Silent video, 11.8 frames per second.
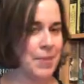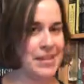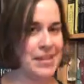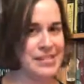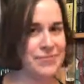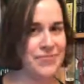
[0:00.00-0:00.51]

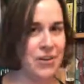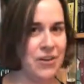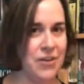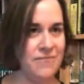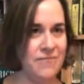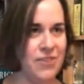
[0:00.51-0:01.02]
as
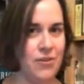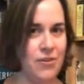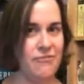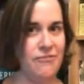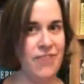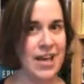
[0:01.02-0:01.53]
very, very
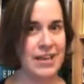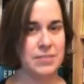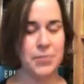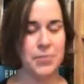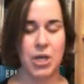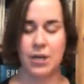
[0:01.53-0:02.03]
fat
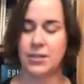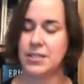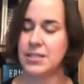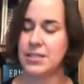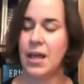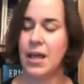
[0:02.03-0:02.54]
books.